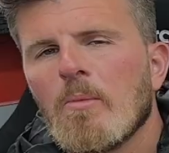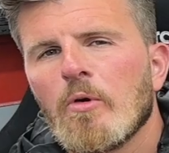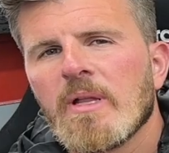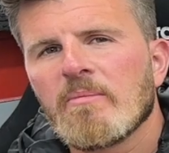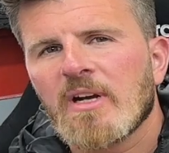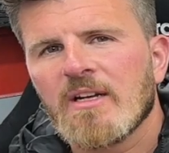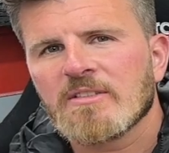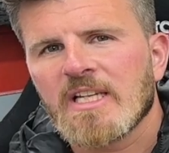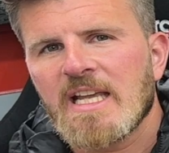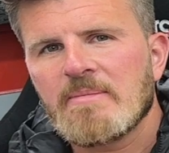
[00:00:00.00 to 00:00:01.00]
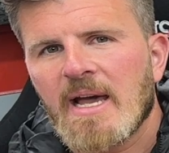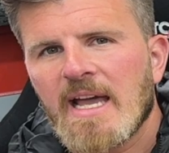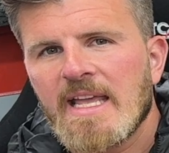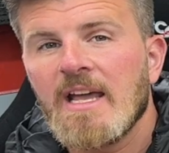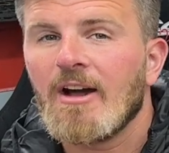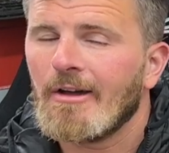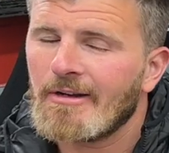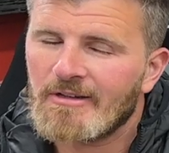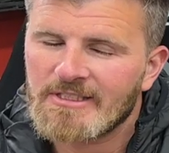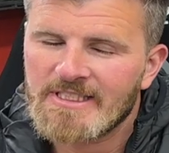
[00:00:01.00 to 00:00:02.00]
morning browsing eBay, an
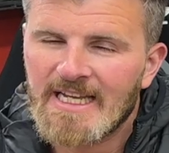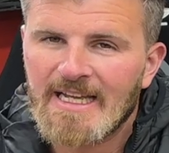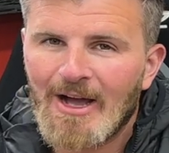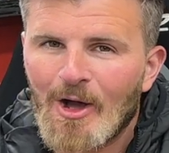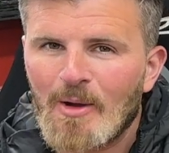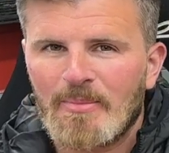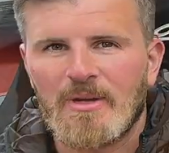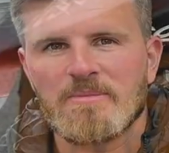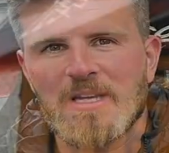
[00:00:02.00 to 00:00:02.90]
RC8R popped